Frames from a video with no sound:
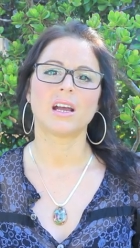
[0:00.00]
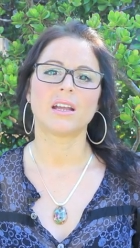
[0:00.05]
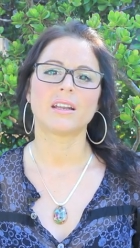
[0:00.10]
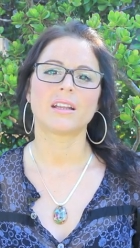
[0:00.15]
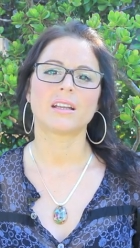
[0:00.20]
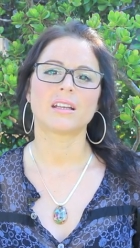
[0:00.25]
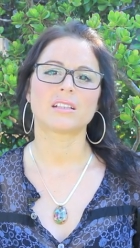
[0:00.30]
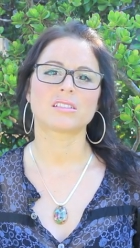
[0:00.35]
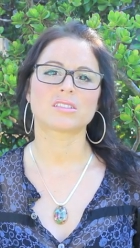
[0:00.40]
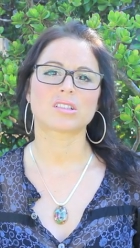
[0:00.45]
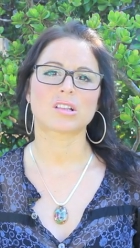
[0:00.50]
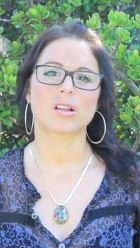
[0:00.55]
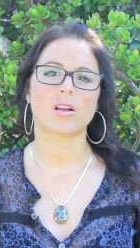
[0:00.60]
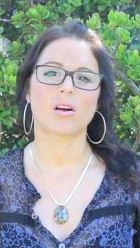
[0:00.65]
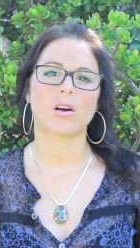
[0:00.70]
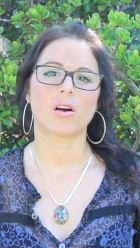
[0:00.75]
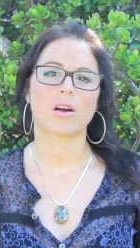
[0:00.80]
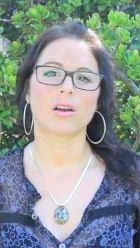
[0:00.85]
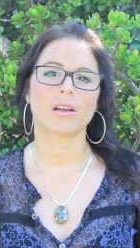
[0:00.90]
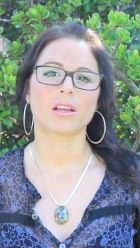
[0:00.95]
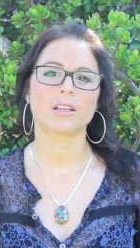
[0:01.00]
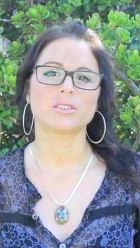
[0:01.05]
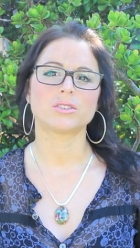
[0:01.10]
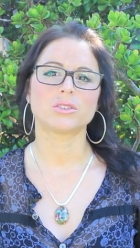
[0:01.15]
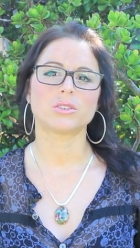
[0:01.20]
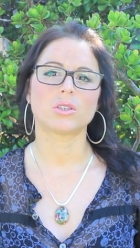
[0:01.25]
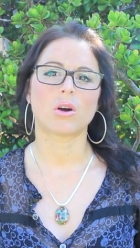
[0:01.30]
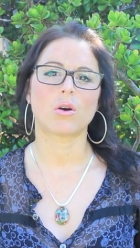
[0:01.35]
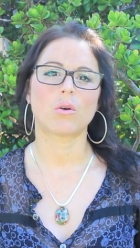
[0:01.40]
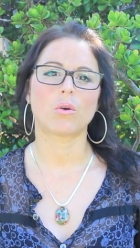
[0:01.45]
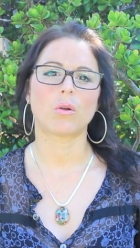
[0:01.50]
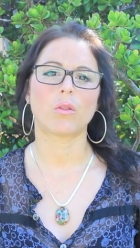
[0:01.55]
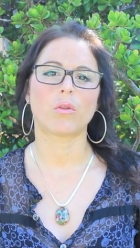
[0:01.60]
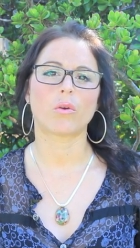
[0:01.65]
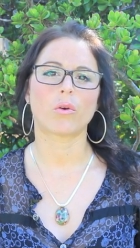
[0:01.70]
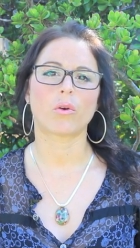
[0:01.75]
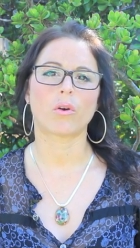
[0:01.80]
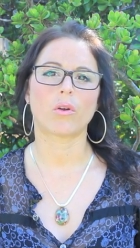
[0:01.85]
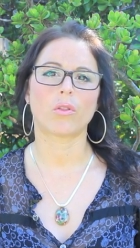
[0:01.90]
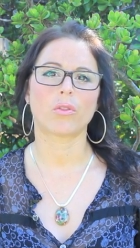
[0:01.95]
that as long as you hold
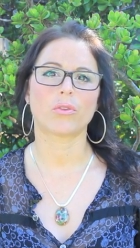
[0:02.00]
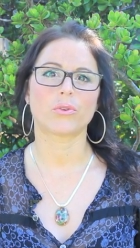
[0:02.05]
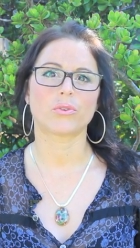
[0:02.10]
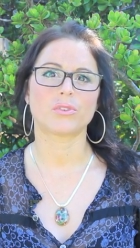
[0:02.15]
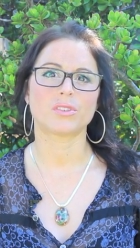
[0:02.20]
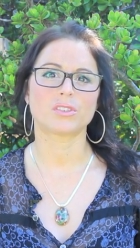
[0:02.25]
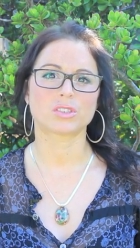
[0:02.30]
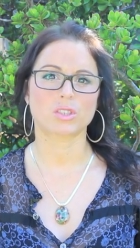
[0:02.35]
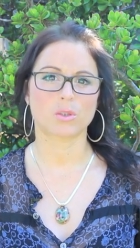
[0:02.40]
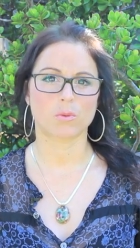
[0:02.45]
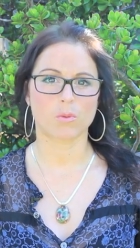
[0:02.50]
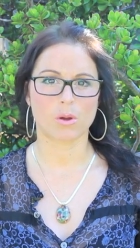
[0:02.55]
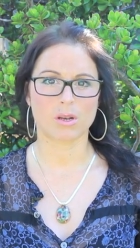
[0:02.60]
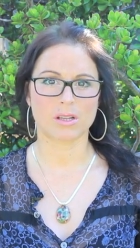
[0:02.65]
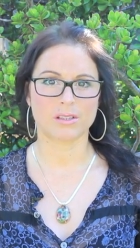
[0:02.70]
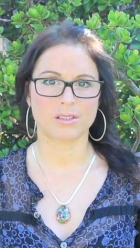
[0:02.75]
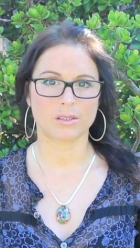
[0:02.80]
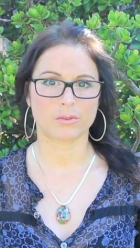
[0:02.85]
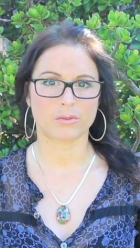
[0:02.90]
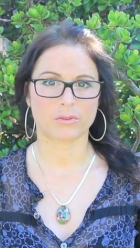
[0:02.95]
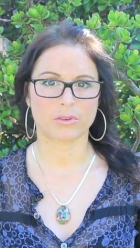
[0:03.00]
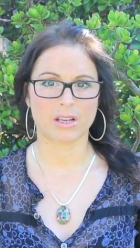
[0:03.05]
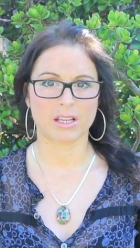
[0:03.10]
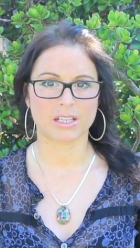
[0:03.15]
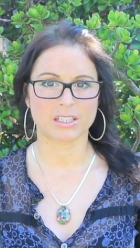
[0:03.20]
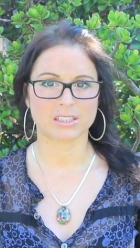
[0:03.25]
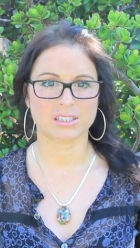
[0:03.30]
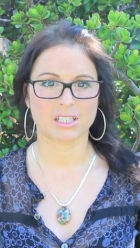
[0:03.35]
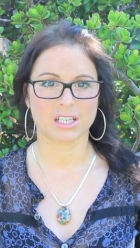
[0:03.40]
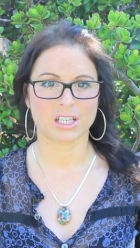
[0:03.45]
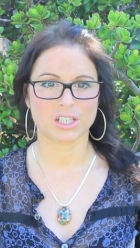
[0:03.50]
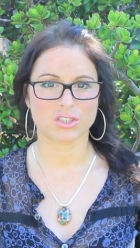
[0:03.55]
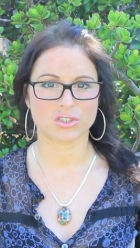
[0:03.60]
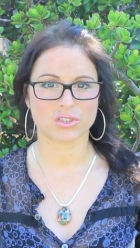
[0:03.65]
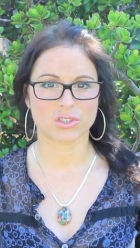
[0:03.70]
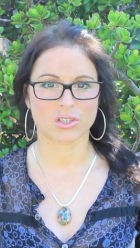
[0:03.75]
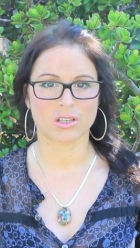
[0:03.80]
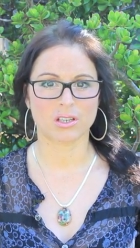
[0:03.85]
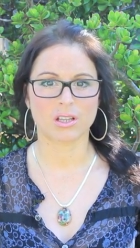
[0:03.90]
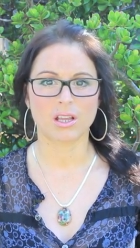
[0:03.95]
on to this quality of
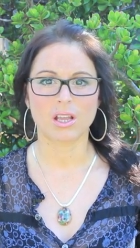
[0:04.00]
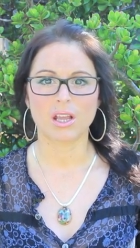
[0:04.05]
relaxation,